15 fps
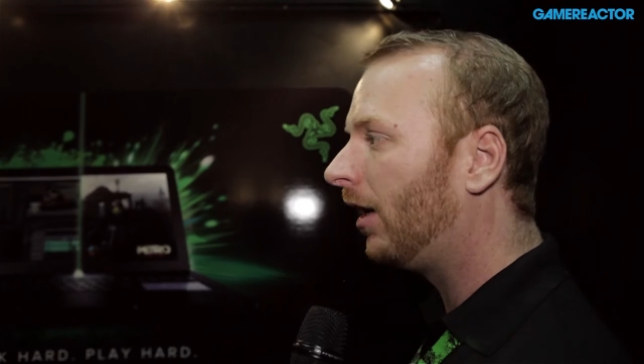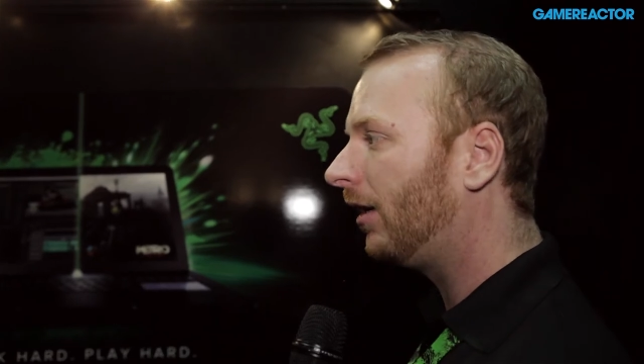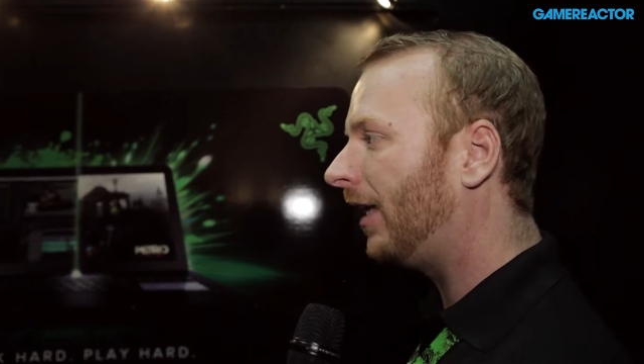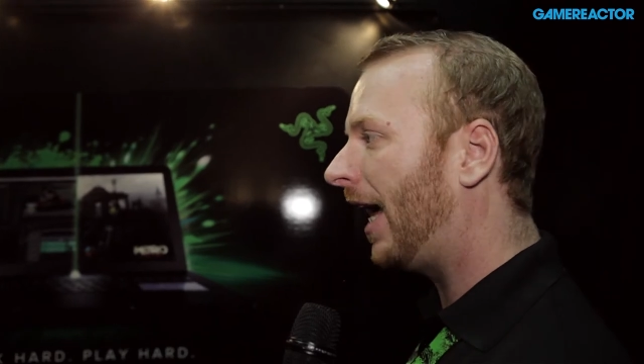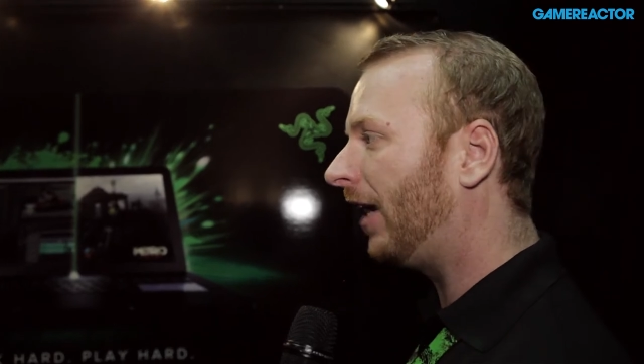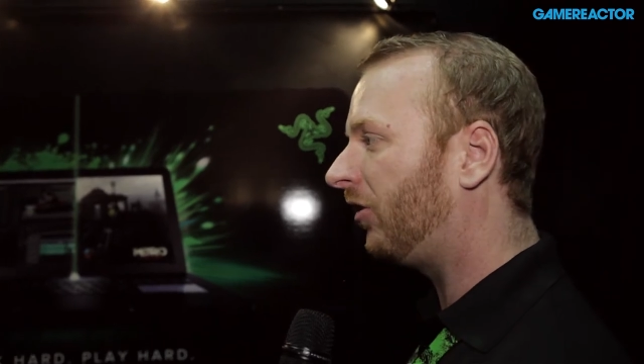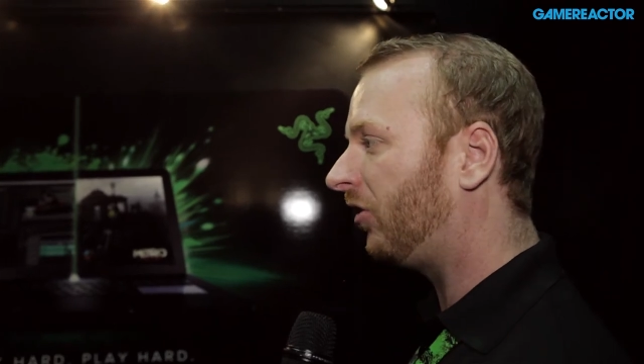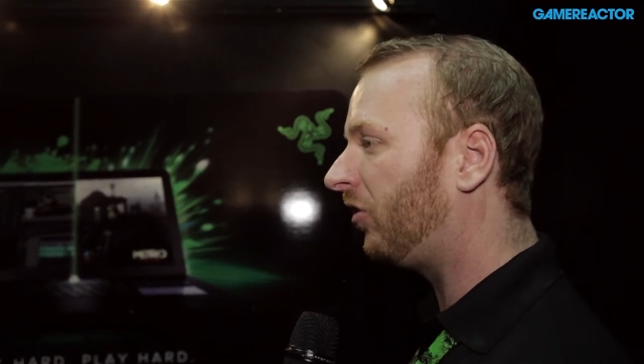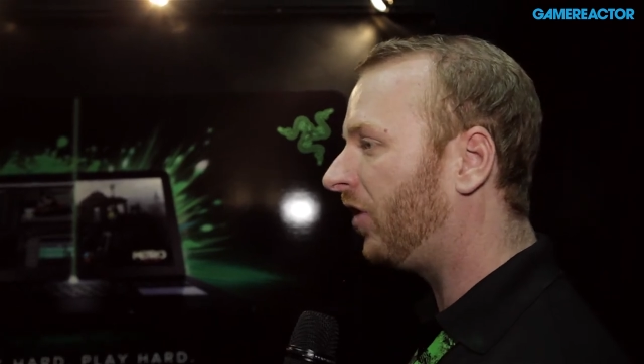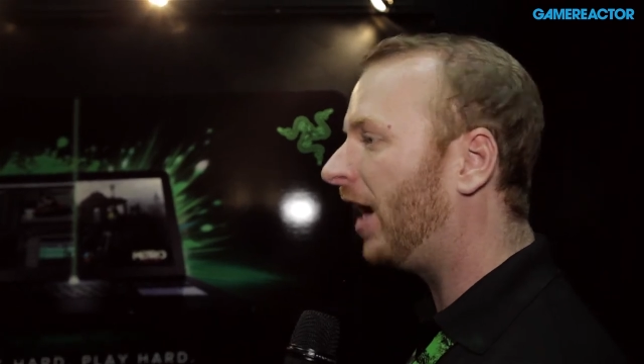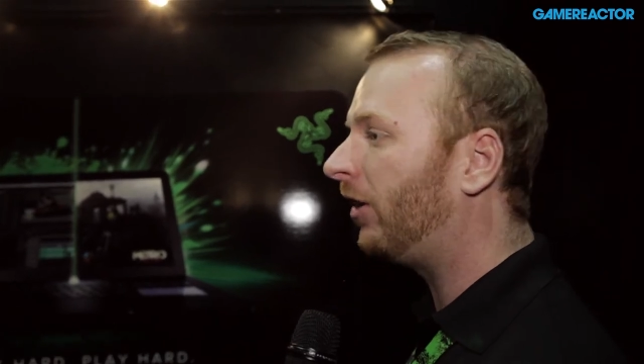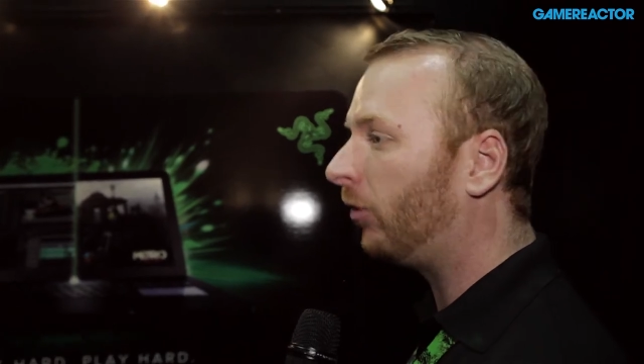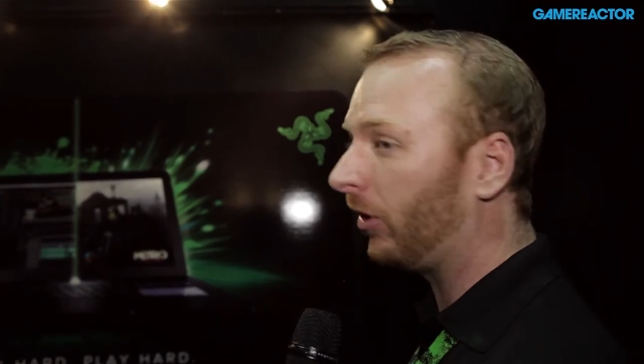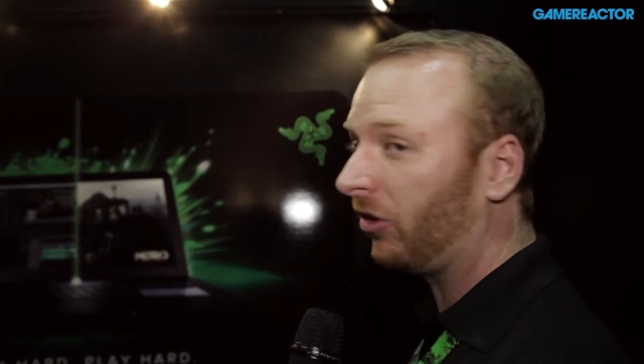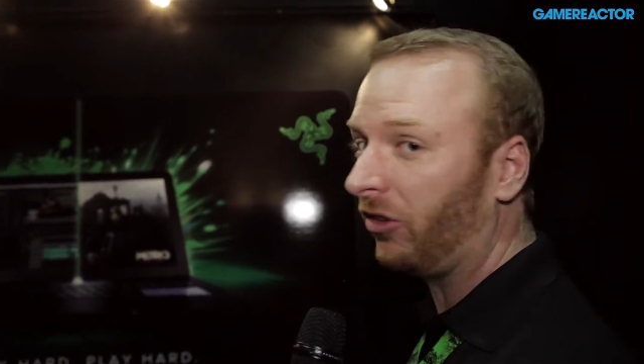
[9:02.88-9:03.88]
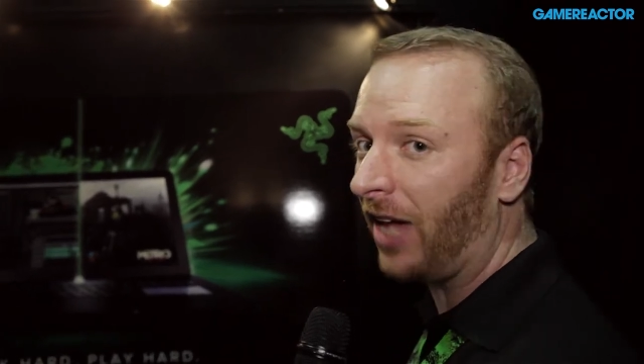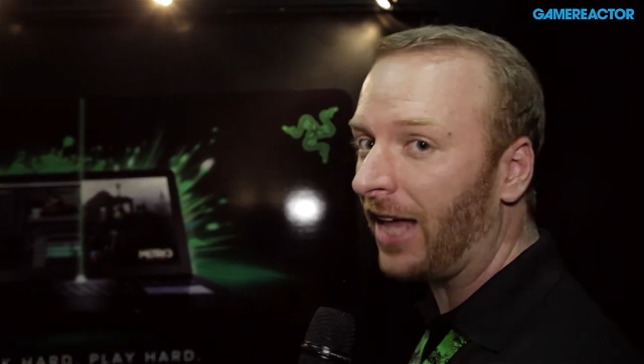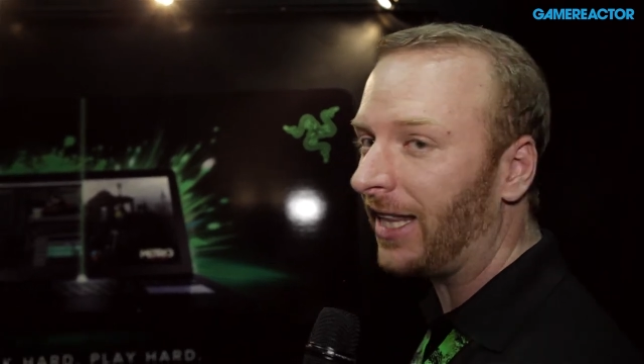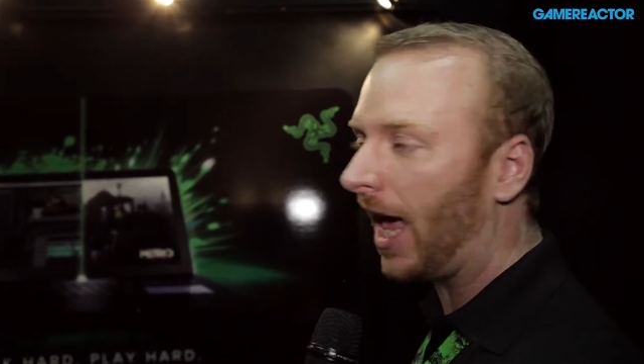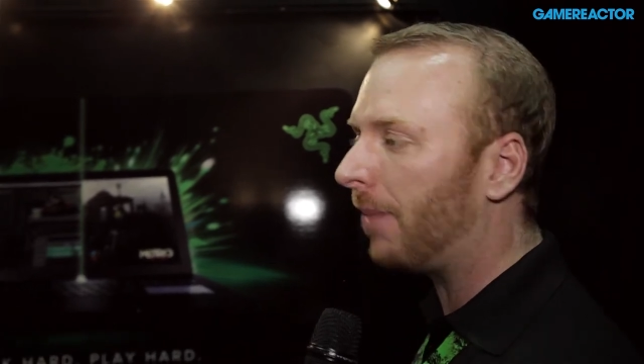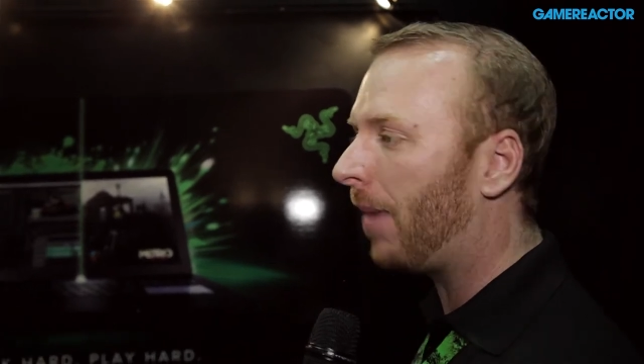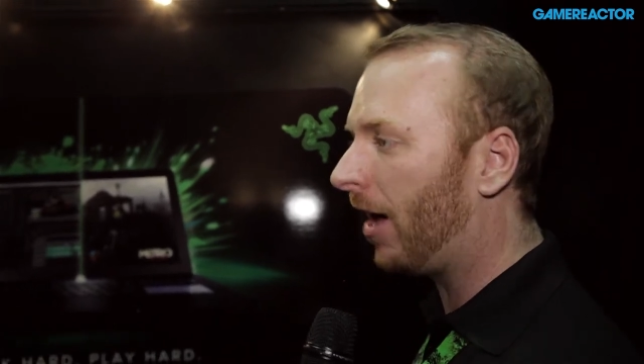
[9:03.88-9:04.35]
That is designed to
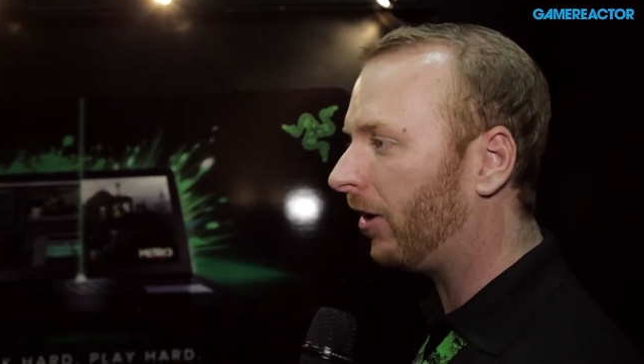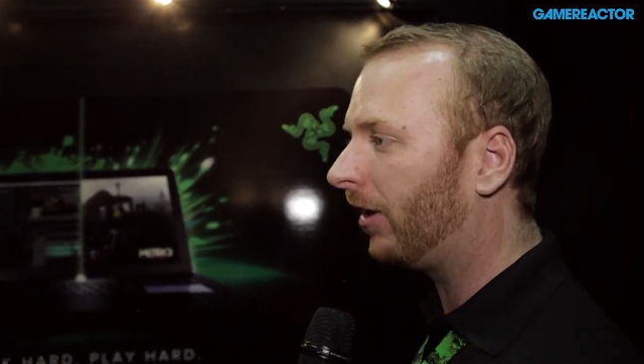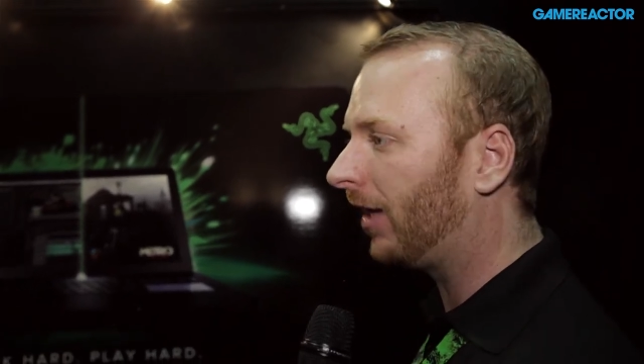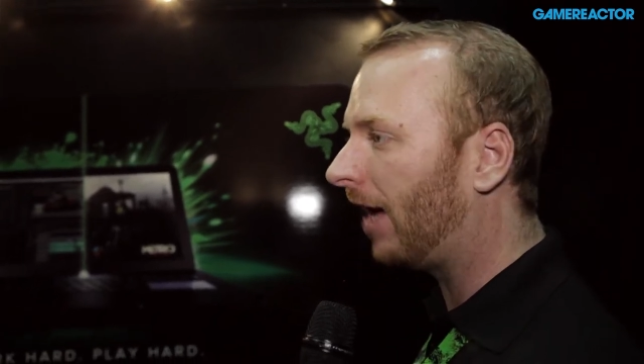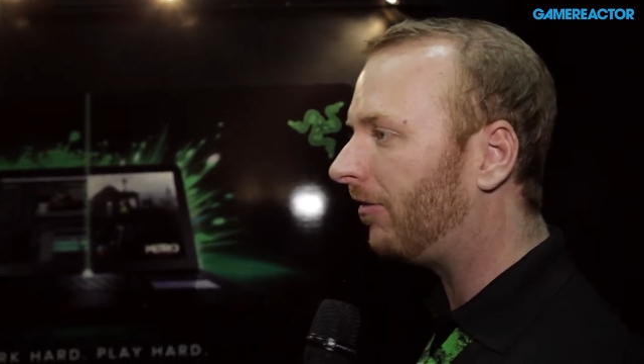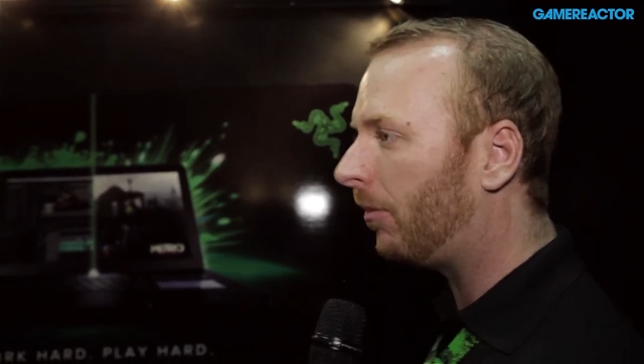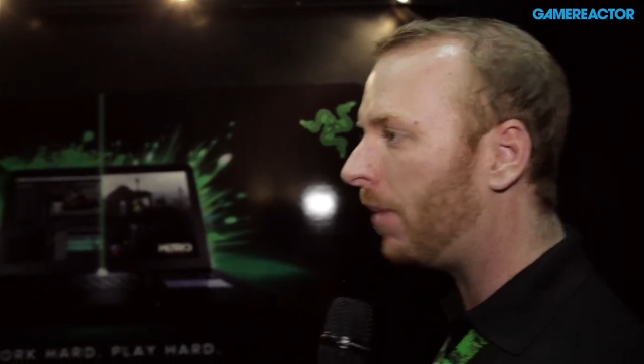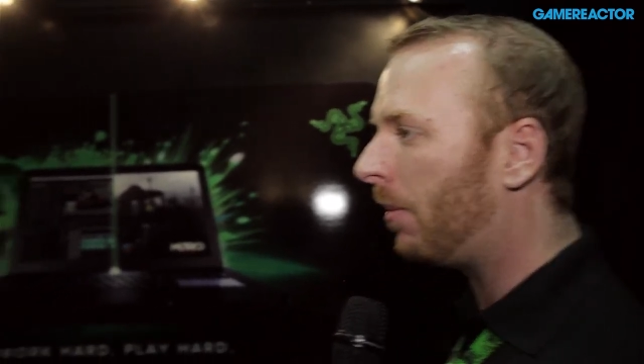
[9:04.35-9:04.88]
extend that battery life a bit